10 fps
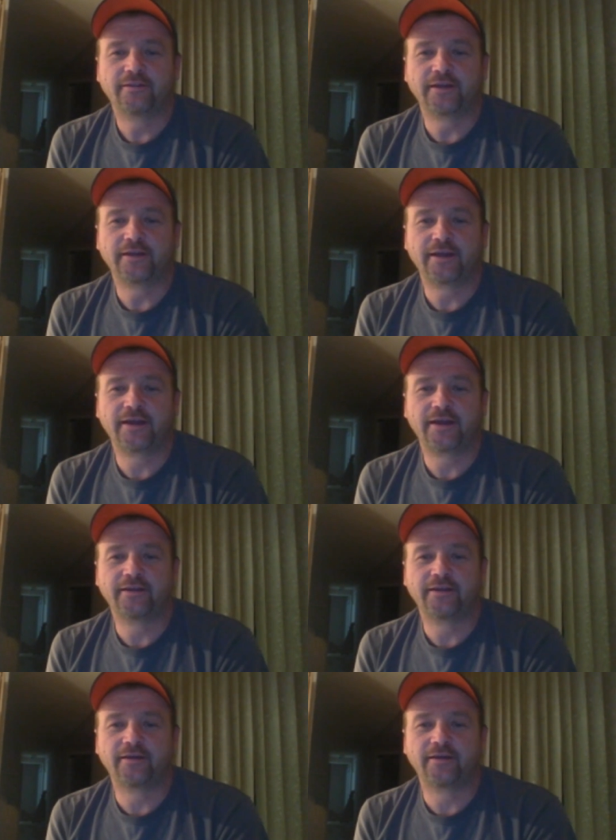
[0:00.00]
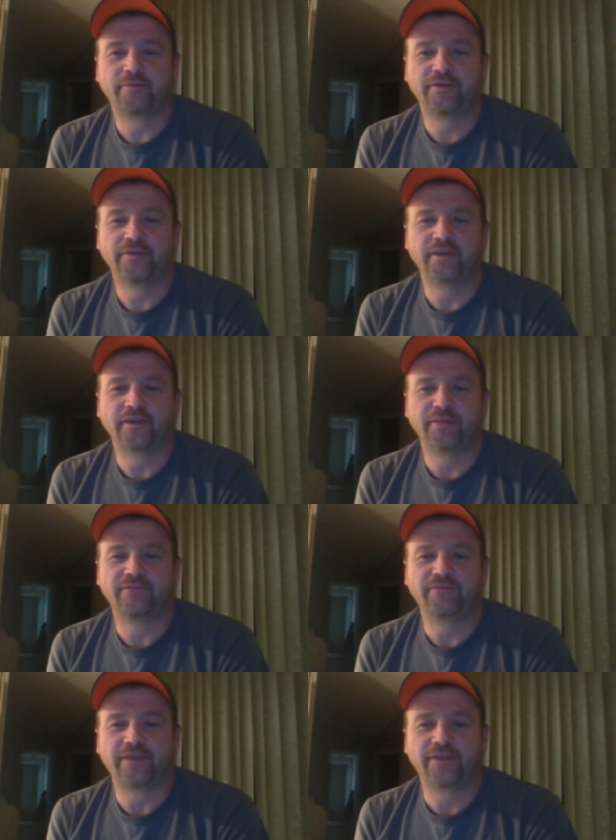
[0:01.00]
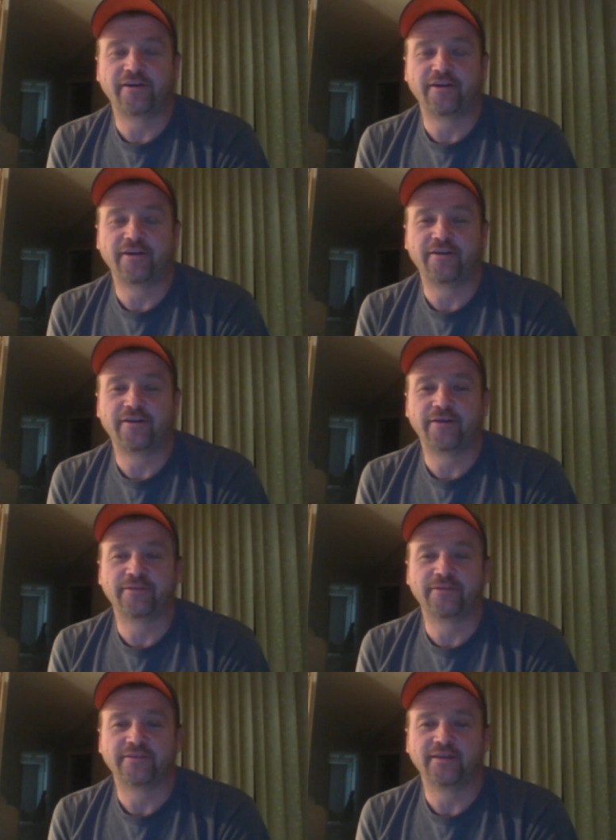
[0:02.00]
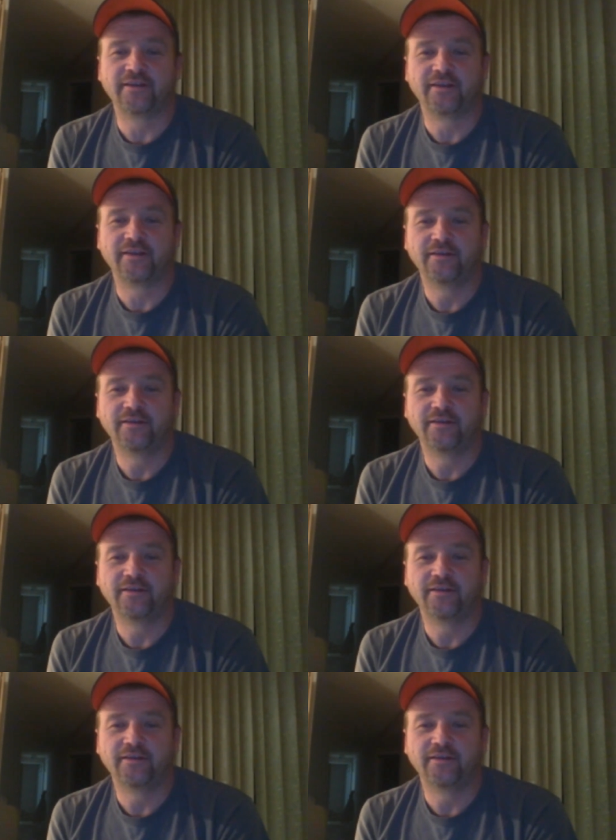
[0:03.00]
that had building a big fire guard around the city.